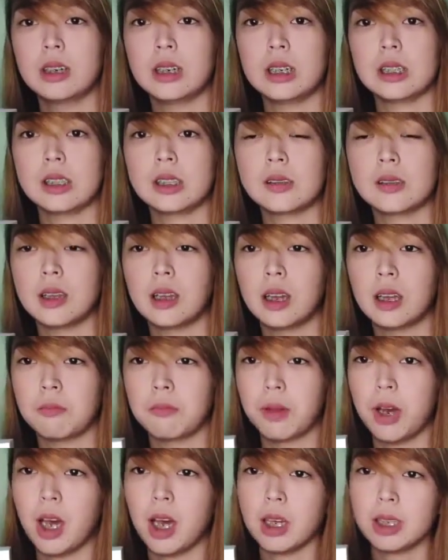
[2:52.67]
it's
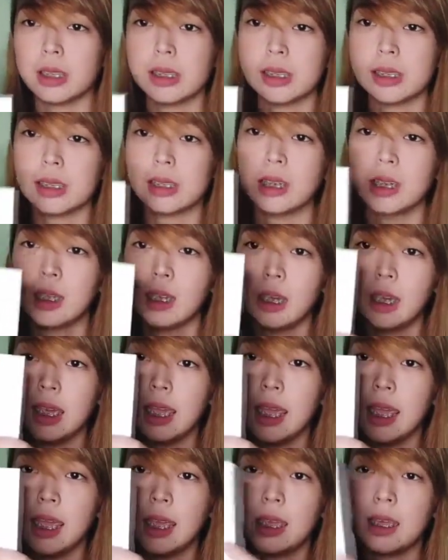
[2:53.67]
unboxed,
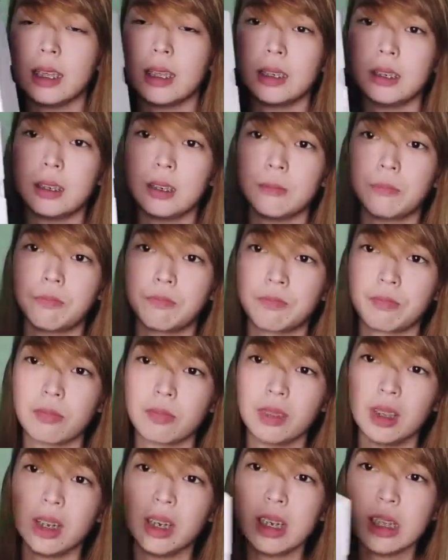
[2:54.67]
and
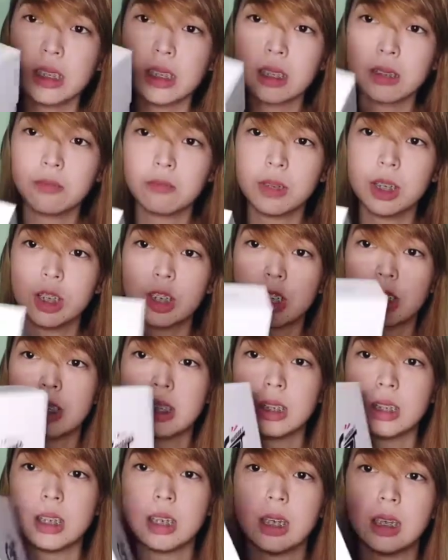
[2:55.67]
there isn't much to
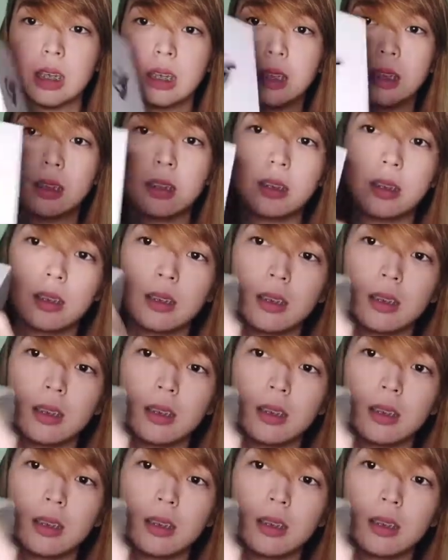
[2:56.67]
see